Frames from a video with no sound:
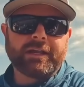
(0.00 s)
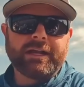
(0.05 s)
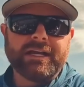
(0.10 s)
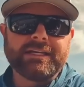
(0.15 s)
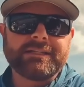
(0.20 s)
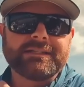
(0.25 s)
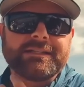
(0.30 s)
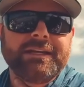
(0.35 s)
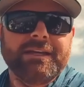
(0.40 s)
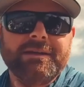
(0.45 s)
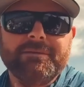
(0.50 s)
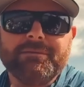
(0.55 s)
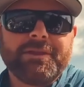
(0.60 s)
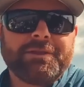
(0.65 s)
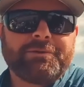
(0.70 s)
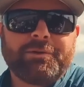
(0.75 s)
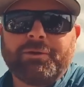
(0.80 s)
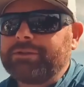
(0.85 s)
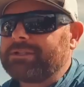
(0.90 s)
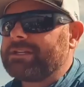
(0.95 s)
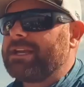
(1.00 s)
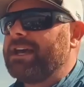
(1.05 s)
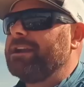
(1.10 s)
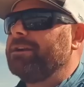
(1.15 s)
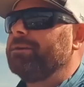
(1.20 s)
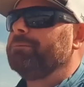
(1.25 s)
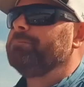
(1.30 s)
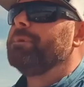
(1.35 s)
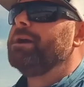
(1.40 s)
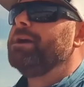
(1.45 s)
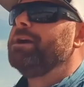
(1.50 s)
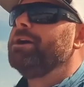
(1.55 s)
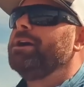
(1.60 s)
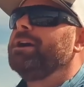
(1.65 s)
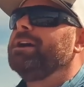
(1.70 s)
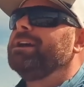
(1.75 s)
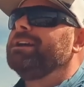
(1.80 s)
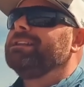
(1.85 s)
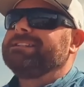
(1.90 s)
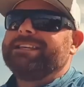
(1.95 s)
guys, throat's kind of
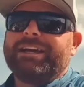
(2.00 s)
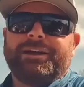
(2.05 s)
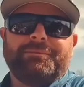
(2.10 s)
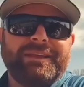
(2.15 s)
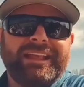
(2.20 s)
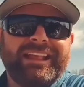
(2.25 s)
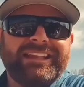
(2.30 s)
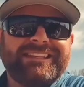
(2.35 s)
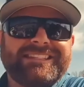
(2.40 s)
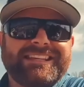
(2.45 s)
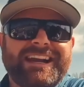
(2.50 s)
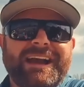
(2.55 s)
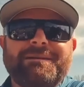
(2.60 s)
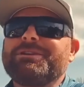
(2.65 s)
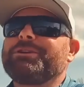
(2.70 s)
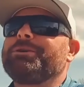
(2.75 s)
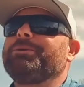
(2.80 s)
telling me it's time to